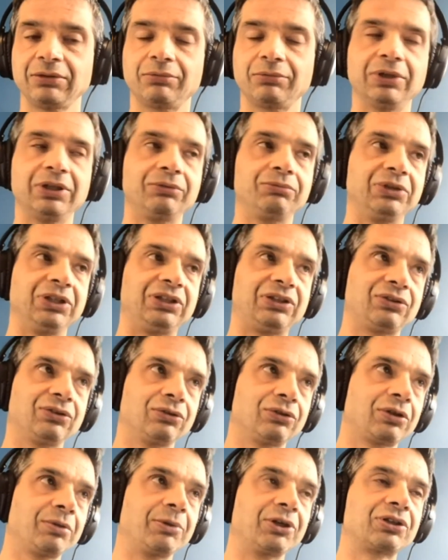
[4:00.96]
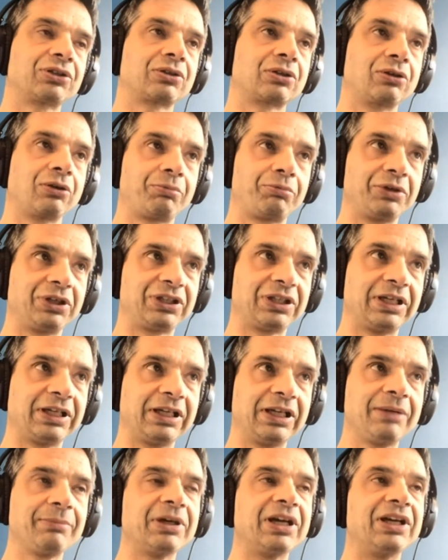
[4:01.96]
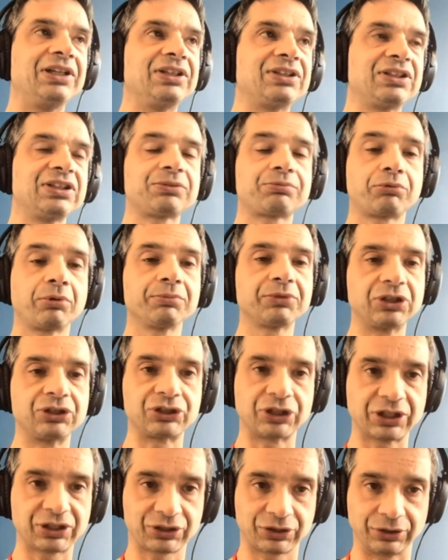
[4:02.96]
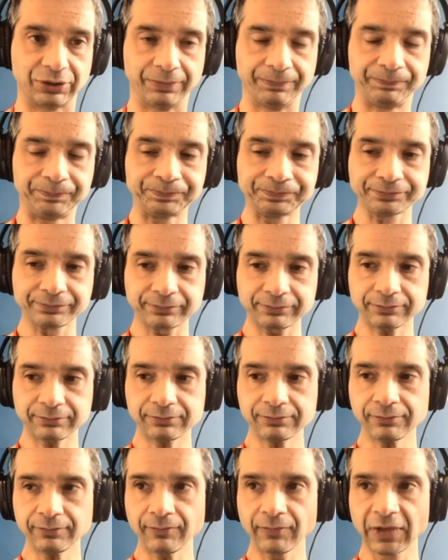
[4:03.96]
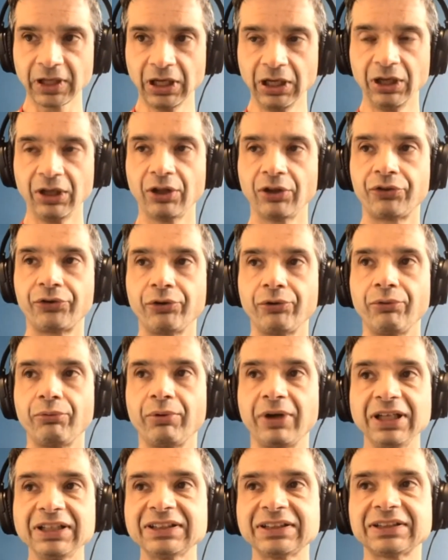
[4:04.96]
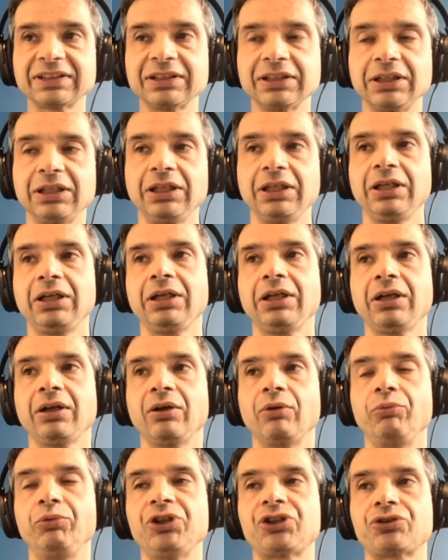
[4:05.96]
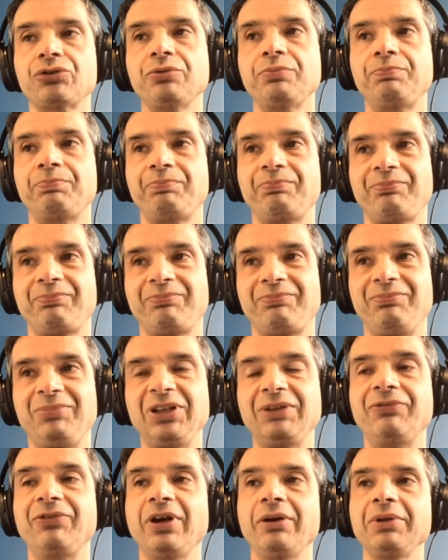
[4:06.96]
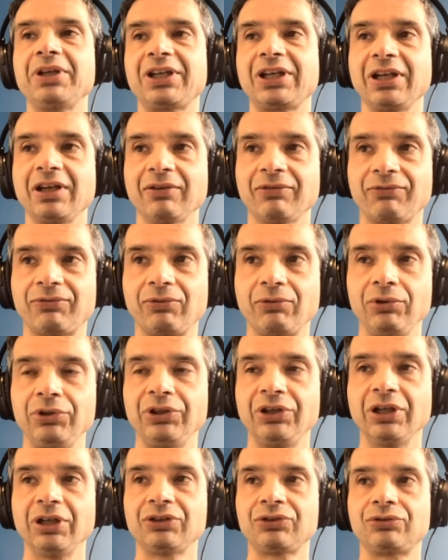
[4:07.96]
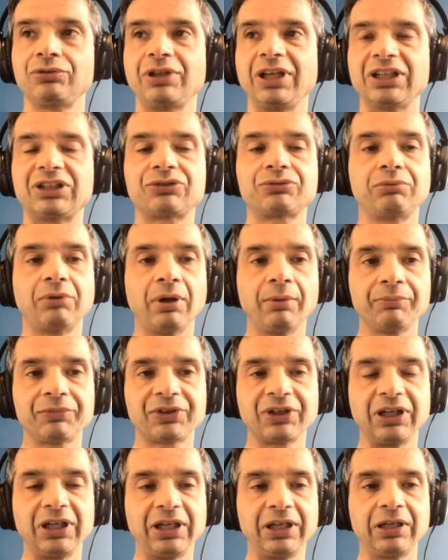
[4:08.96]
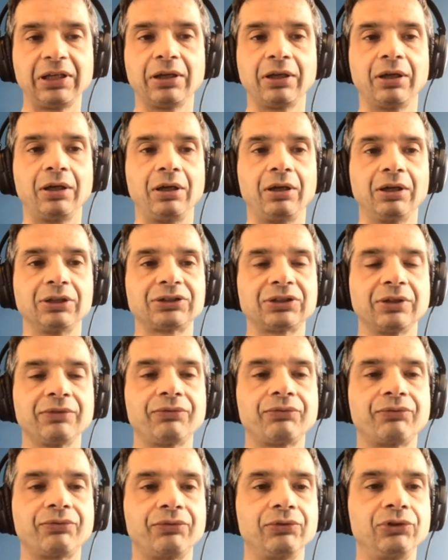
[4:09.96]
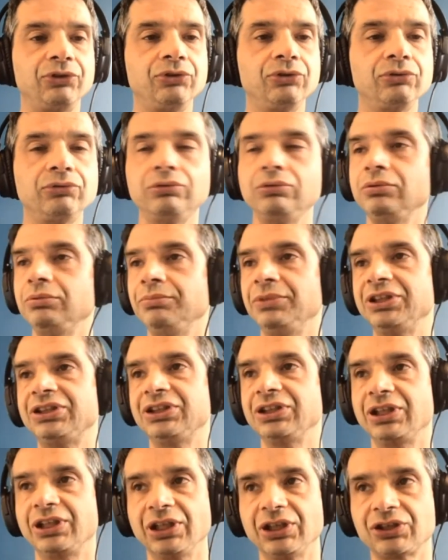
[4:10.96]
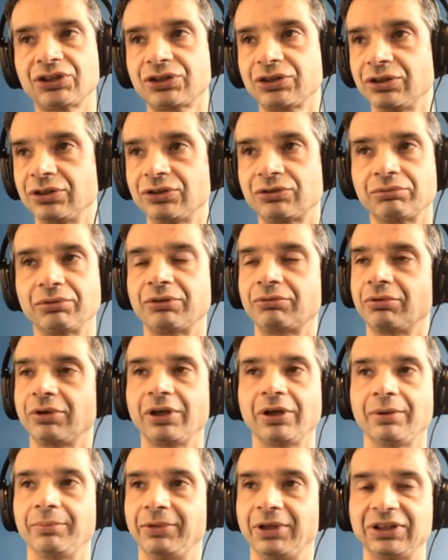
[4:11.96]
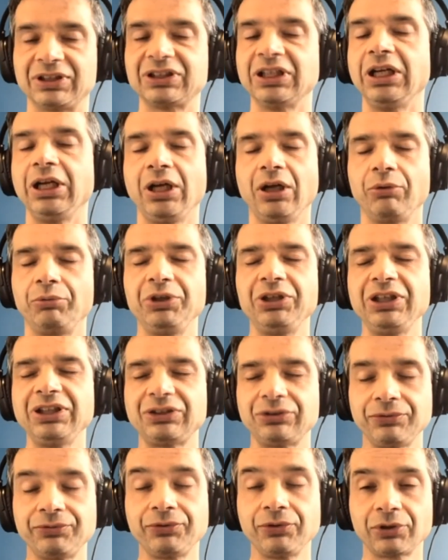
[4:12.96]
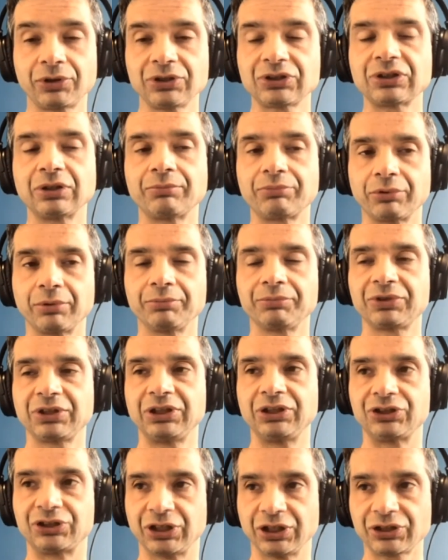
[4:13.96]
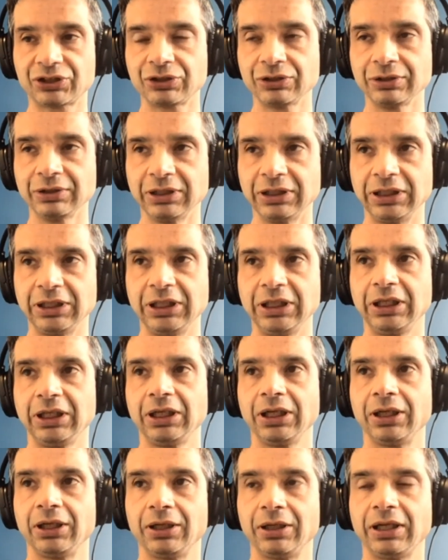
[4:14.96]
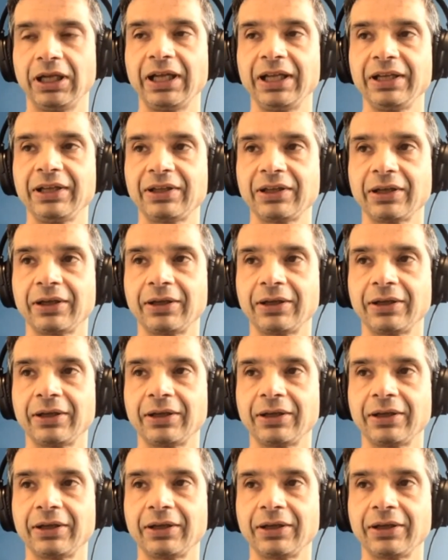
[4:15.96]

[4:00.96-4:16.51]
when we talk about corporate LLM, and it is prompt injection. The rest, we should be very careful not to get swamped in a lot of new mitigations requirements. We need to focus on prompt injection, and